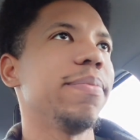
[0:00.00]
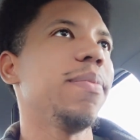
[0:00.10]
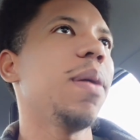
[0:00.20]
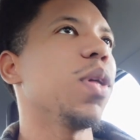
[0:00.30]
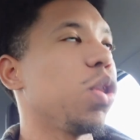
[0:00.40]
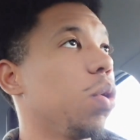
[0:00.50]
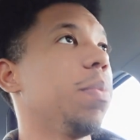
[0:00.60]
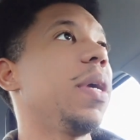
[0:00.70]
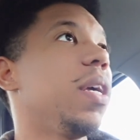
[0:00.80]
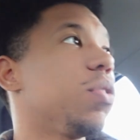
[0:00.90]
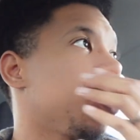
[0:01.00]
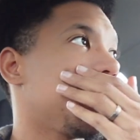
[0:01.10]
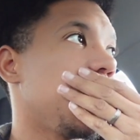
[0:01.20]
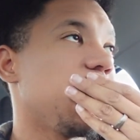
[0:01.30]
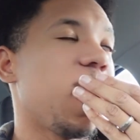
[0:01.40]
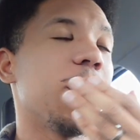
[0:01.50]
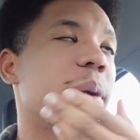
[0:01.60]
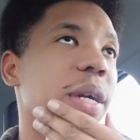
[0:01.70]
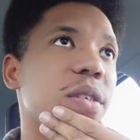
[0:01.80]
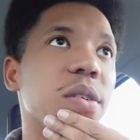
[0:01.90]
maybe a little bit interesting for
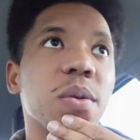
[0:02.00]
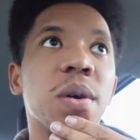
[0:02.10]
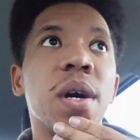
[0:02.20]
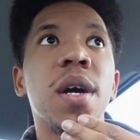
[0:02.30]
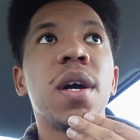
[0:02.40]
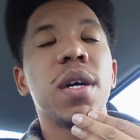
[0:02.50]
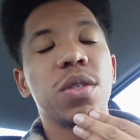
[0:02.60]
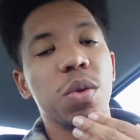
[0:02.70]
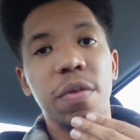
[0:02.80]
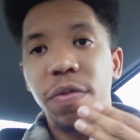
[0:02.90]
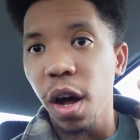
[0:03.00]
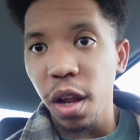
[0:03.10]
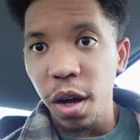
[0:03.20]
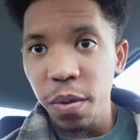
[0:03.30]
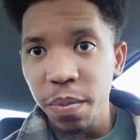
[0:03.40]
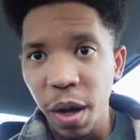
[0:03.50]
everybody to sort of follow.